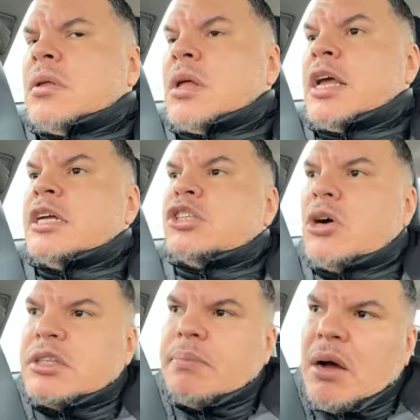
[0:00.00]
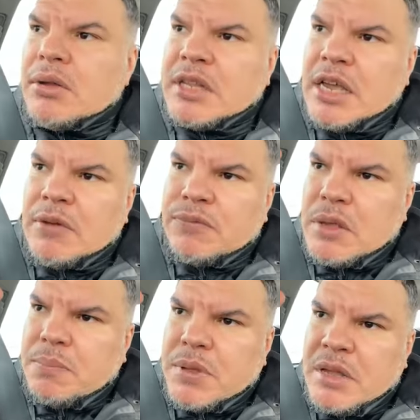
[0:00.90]
he talked about that if
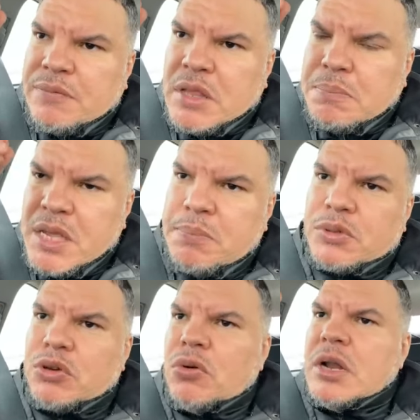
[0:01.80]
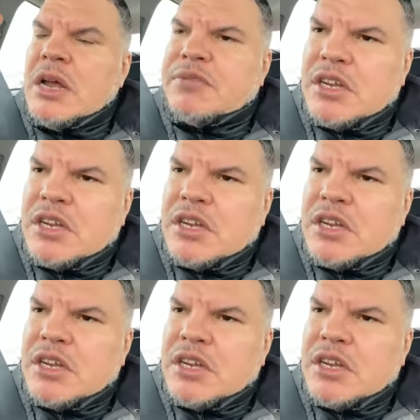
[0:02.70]
the